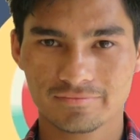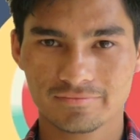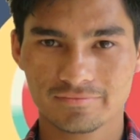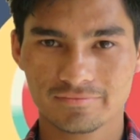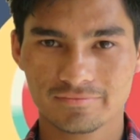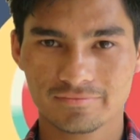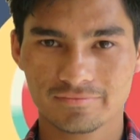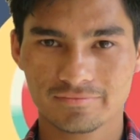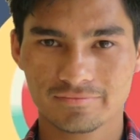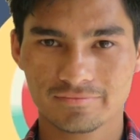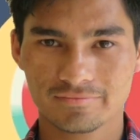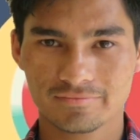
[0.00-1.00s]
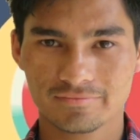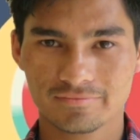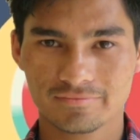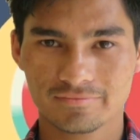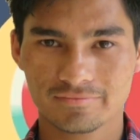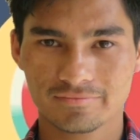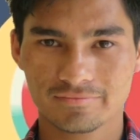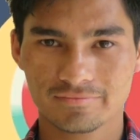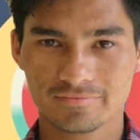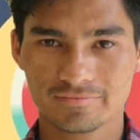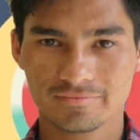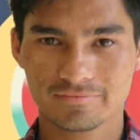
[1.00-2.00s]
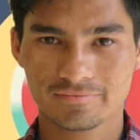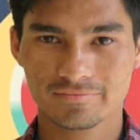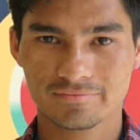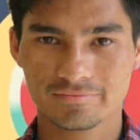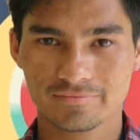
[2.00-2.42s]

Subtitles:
(silence)